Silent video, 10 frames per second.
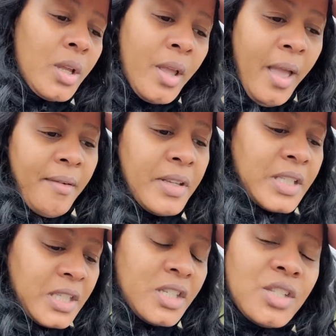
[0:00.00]
every
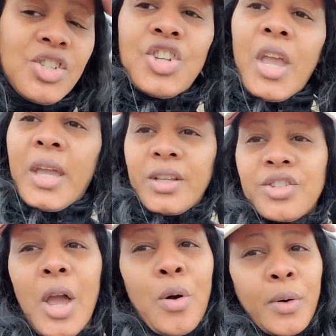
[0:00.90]
season
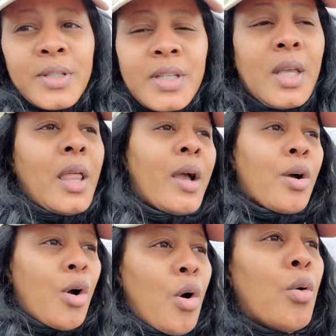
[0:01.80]
change, I always get like a
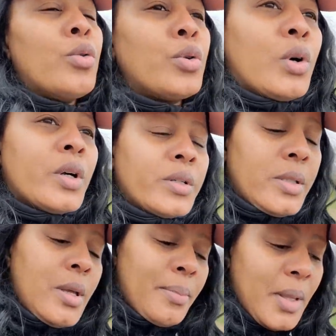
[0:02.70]
cold or
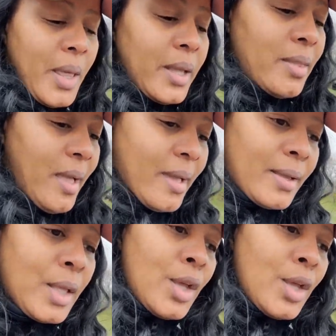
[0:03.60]
something like that.